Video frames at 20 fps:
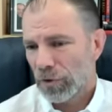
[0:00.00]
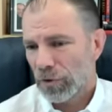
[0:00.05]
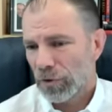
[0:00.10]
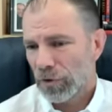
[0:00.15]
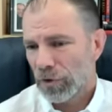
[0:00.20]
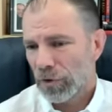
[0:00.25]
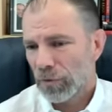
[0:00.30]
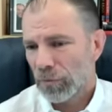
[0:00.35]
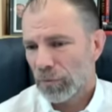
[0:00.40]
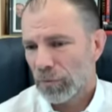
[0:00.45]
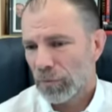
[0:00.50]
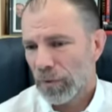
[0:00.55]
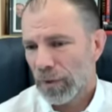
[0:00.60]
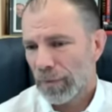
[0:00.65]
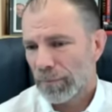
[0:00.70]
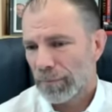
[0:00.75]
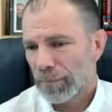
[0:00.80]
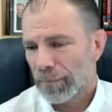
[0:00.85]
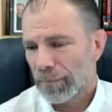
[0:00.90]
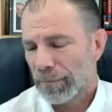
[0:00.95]

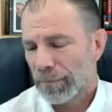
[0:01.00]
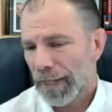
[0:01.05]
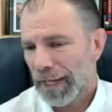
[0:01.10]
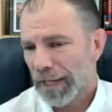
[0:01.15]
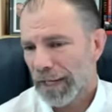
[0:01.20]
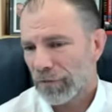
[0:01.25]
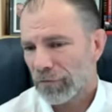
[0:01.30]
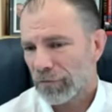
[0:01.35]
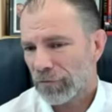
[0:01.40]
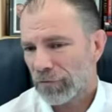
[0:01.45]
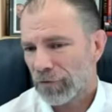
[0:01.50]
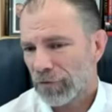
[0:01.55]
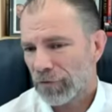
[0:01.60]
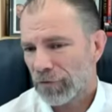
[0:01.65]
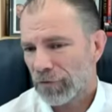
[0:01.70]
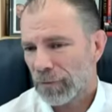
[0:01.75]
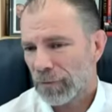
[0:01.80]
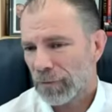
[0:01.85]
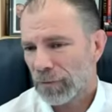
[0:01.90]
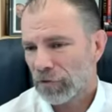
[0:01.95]
a powerful
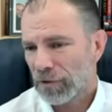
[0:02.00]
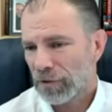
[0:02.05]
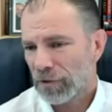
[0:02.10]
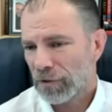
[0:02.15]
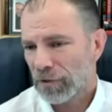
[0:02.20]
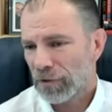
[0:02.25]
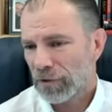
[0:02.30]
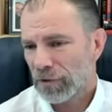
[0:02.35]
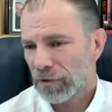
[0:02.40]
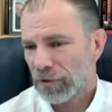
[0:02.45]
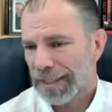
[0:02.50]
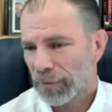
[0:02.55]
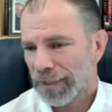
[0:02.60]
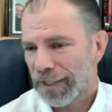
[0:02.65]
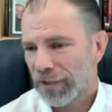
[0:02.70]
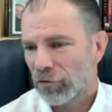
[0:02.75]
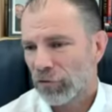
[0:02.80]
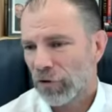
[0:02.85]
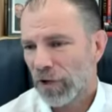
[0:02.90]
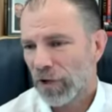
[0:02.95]
emotional
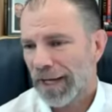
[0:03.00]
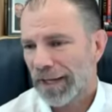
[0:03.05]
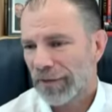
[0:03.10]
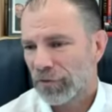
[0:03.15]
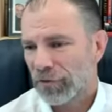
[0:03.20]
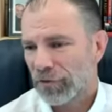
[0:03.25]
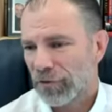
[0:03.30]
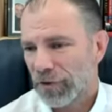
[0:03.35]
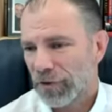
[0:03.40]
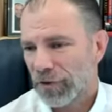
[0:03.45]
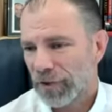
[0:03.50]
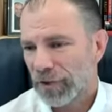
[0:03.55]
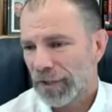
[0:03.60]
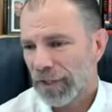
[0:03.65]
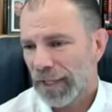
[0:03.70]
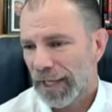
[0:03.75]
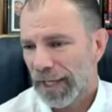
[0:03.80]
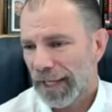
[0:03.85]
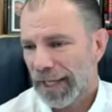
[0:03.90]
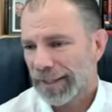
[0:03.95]
engagement that
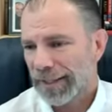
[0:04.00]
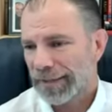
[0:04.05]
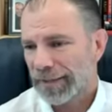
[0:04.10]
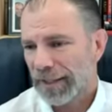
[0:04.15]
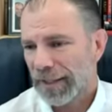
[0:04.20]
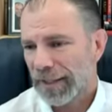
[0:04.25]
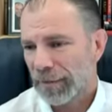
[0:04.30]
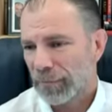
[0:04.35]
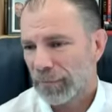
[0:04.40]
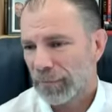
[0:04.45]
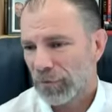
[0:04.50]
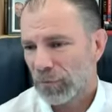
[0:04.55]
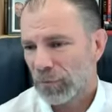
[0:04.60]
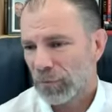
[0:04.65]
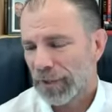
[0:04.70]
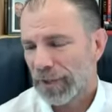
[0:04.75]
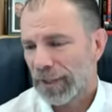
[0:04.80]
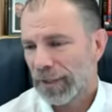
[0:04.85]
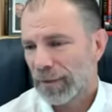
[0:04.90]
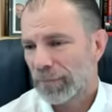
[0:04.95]
drives
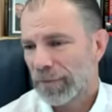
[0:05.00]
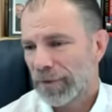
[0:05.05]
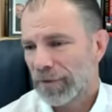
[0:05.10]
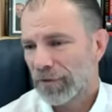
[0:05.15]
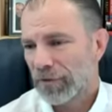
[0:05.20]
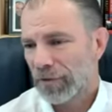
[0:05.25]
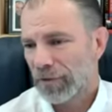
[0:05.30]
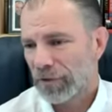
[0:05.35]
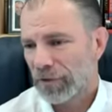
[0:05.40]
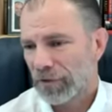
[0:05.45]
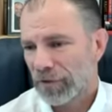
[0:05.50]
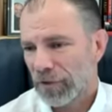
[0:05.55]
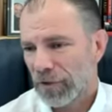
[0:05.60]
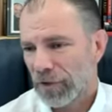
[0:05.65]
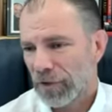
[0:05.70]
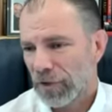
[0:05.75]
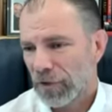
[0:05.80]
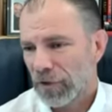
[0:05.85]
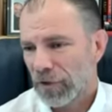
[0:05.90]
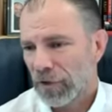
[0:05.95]
outcomes within a
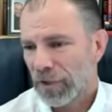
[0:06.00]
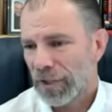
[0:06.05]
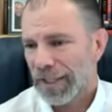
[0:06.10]
business,